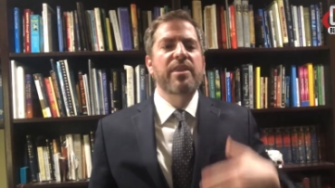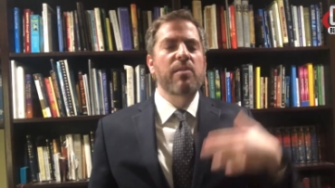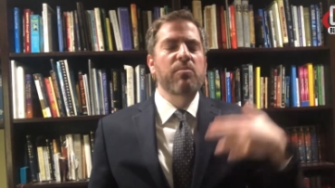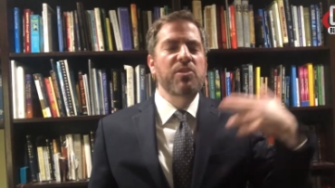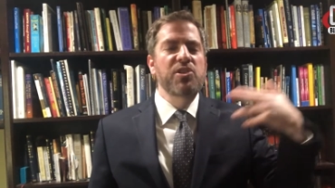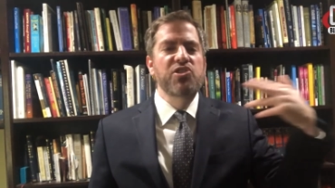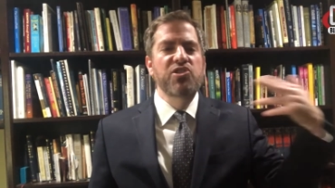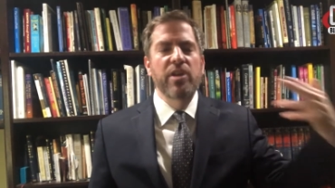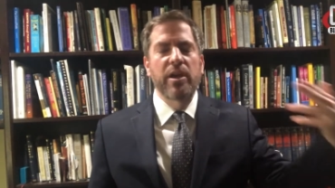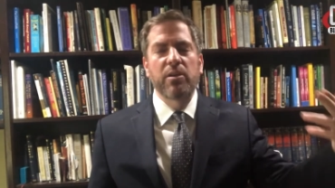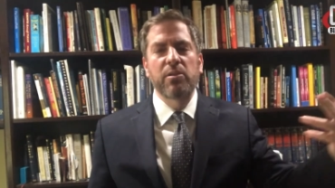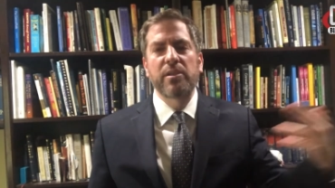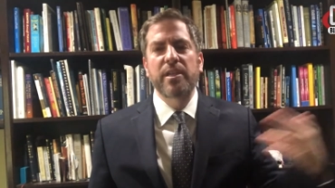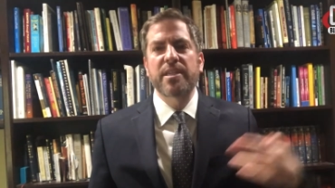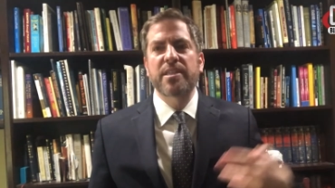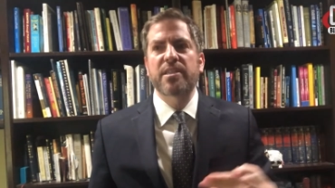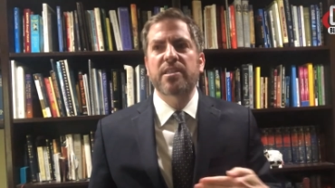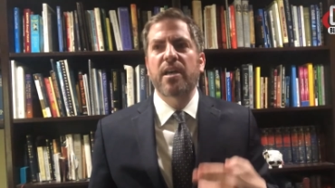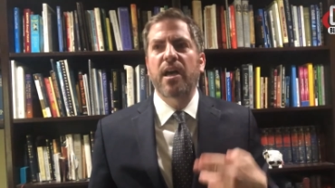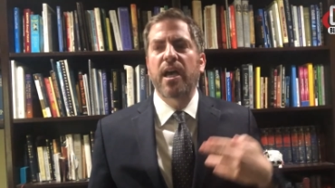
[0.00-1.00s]
then we generally
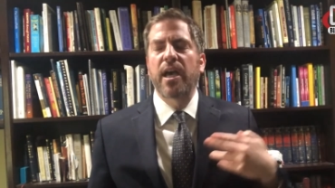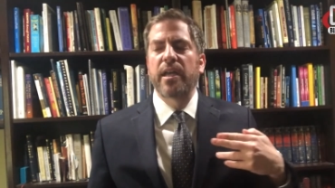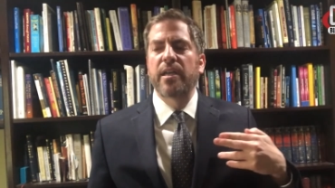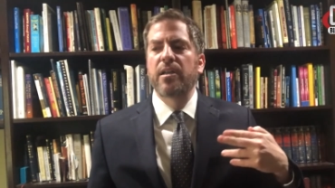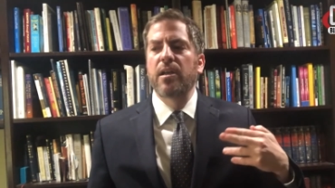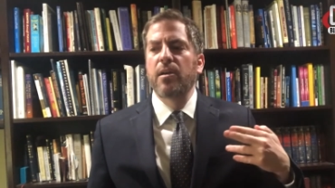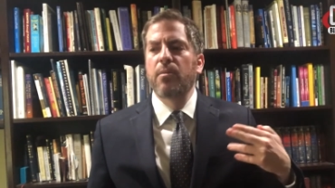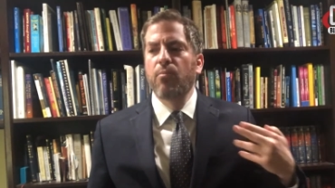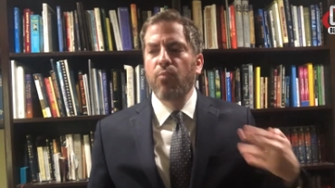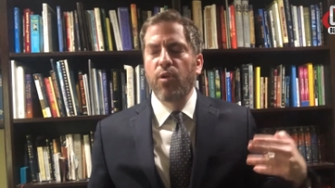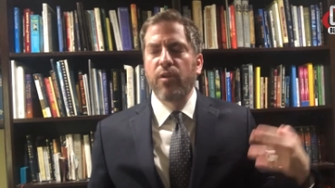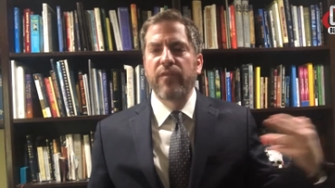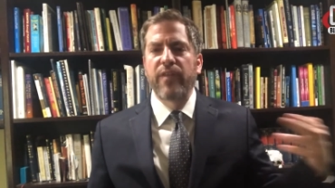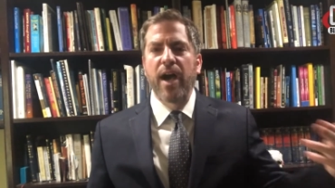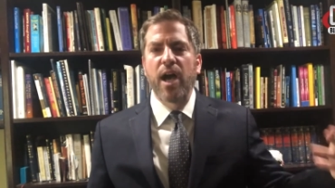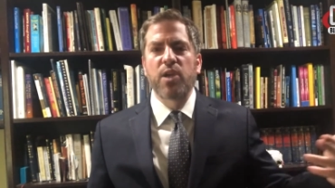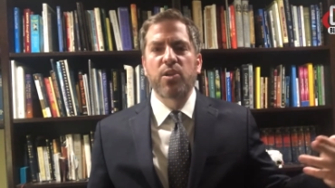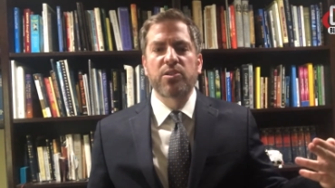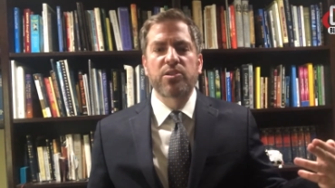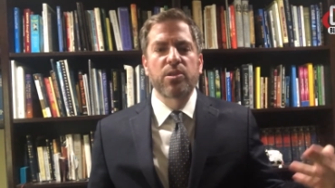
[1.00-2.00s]
assign more
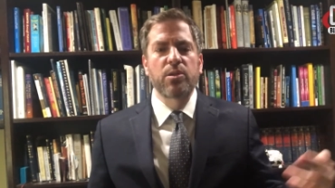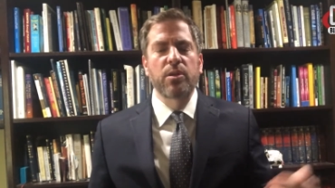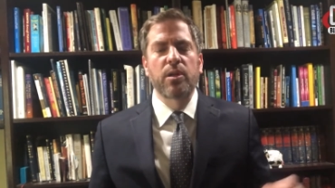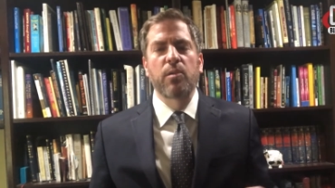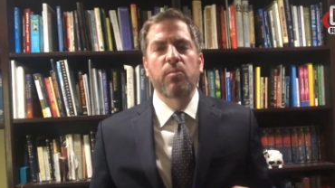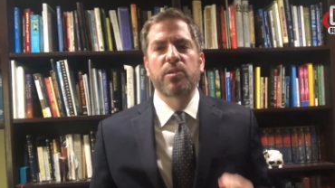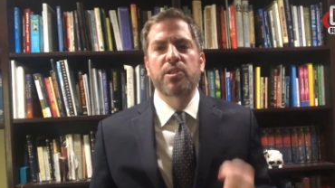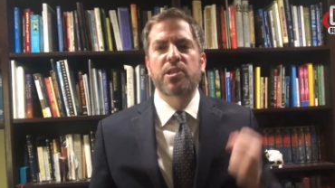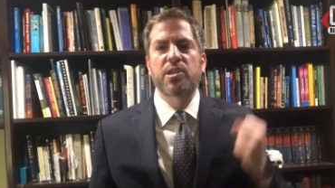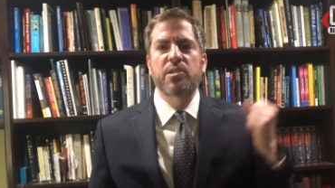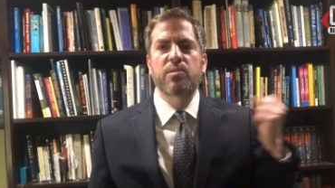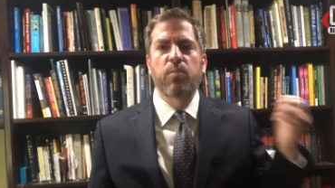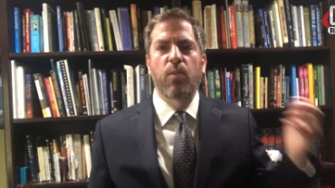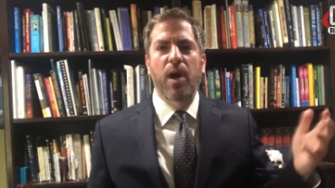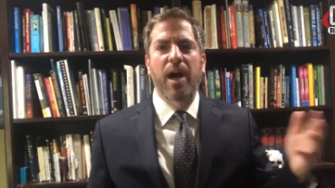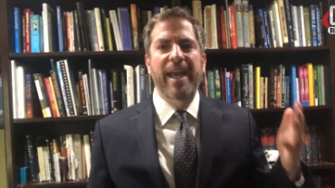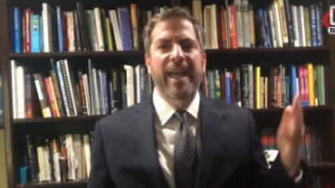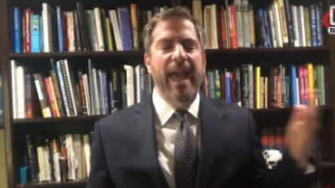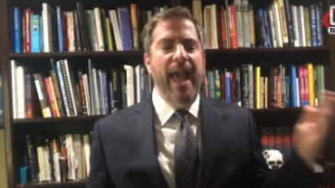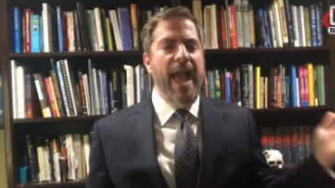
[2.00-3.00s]
value to it, which is
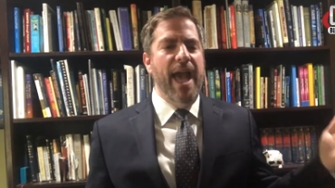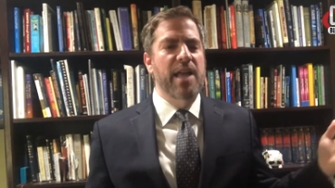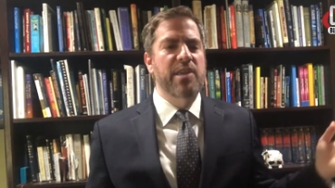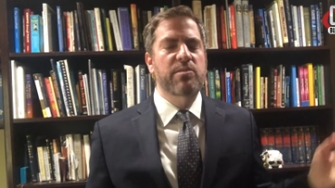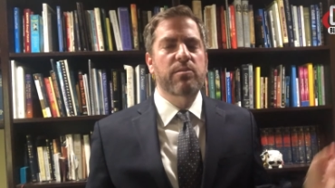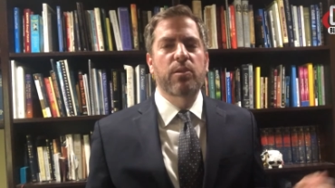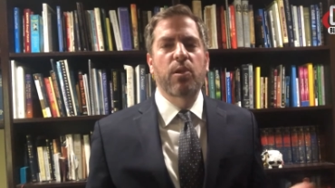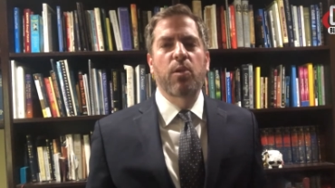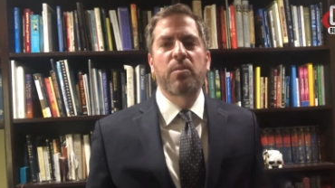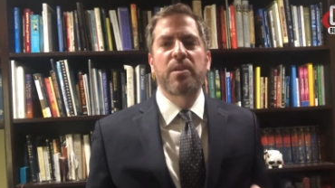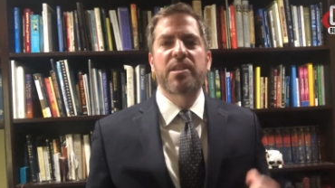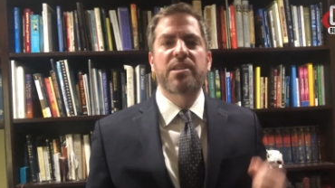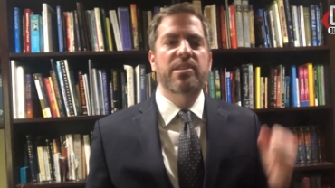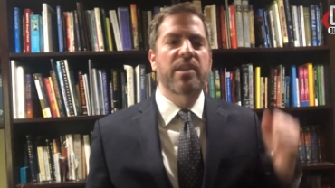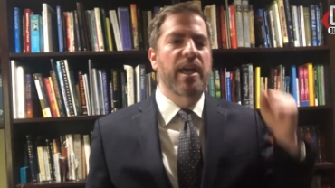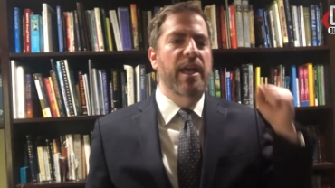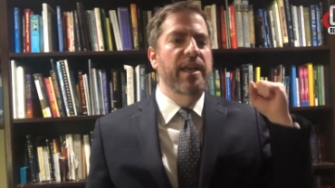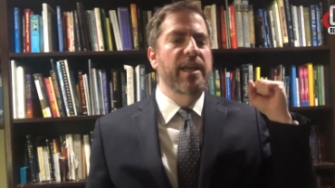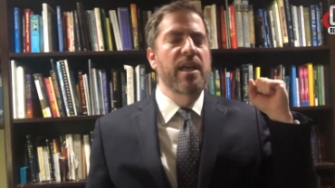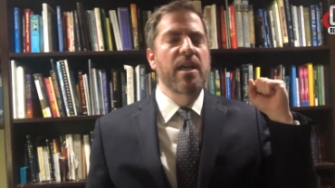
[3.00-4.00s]
why ads will always
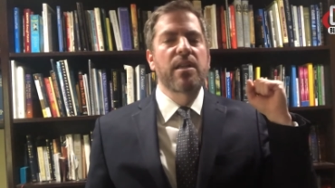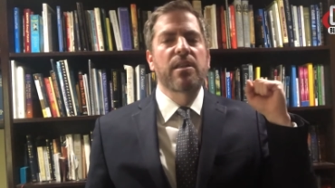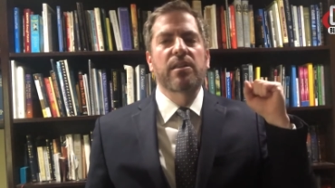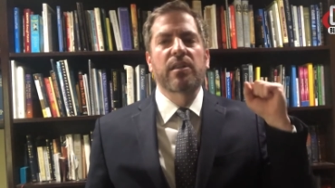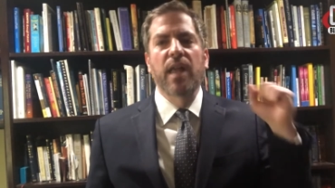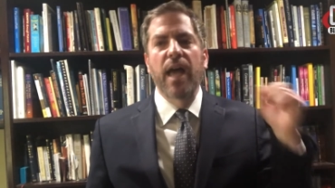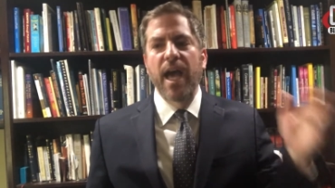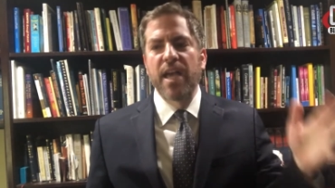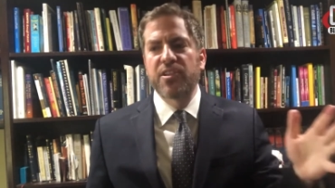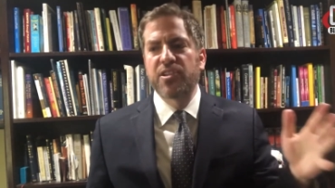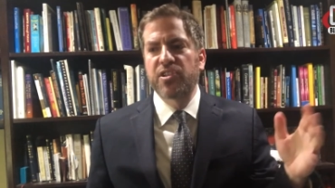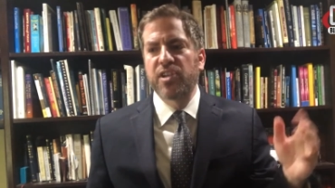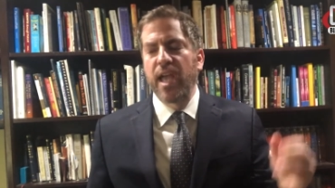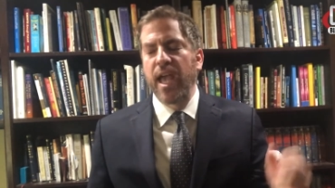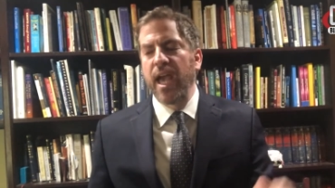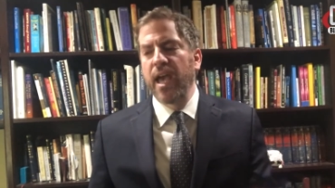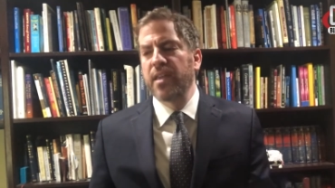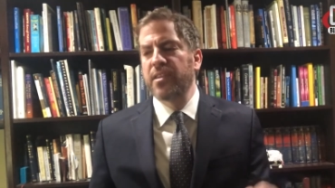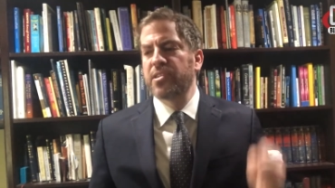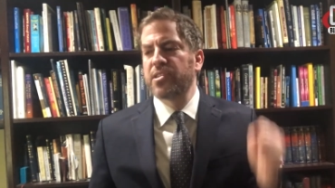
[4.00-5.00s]
say last
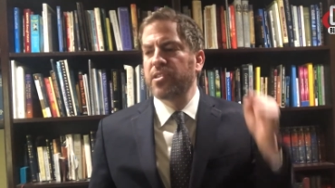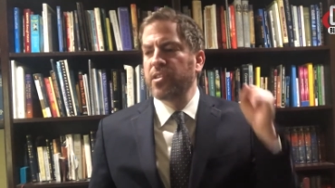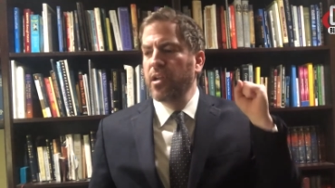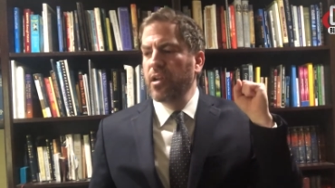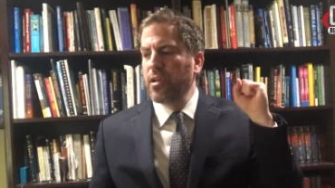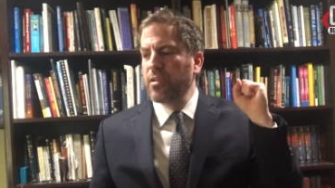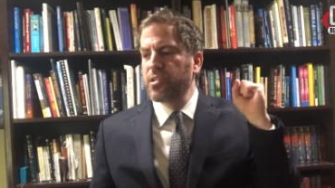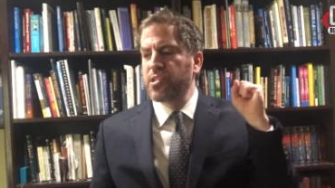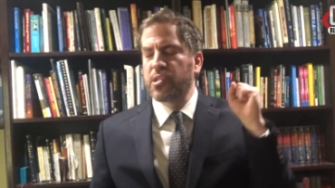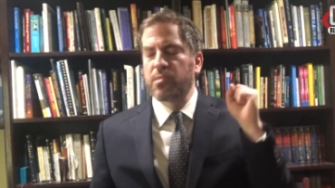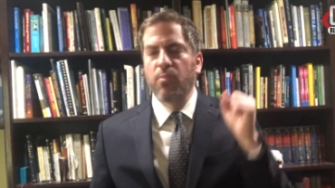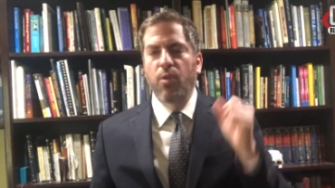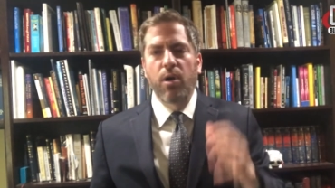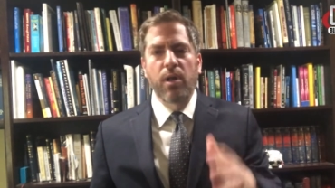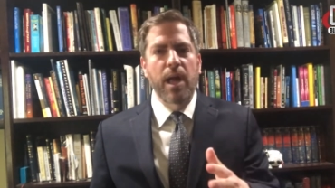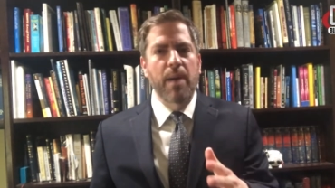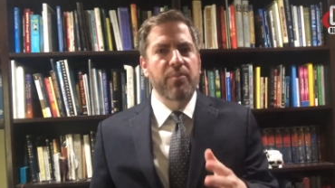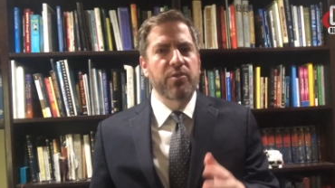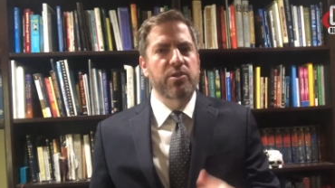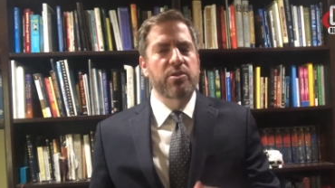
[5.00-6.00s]
chance, you know,
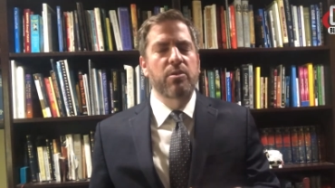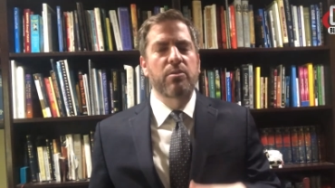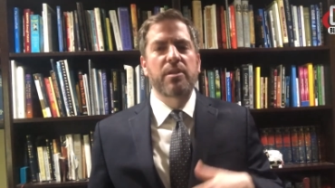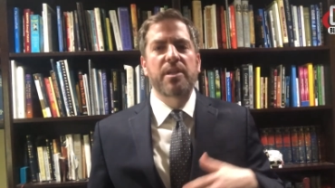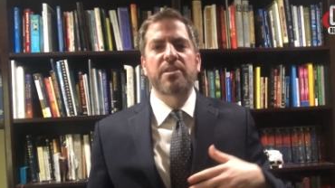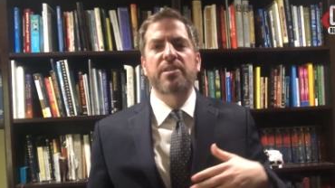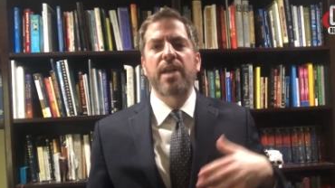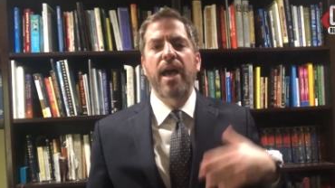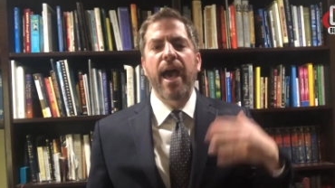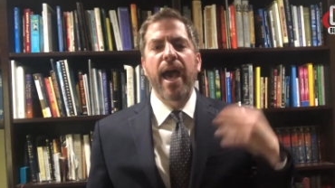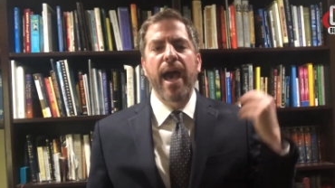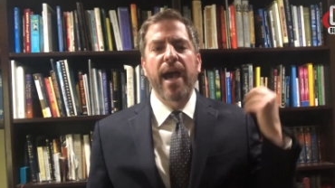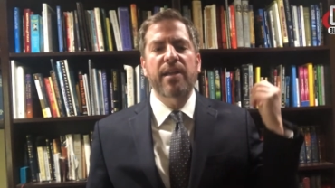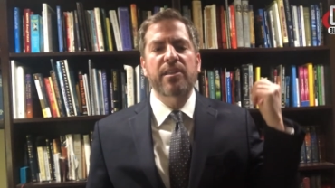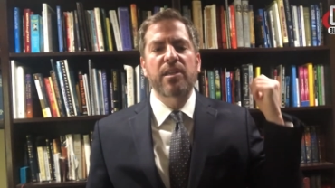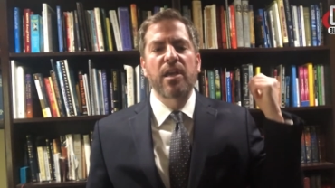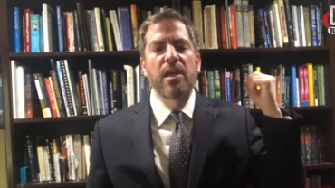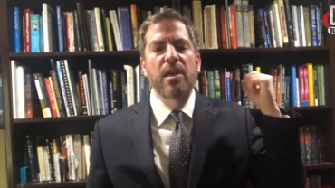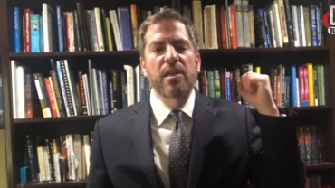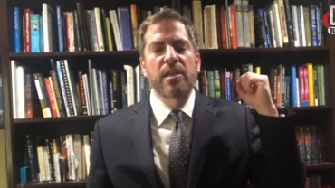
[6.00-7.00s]
small opportunity to act,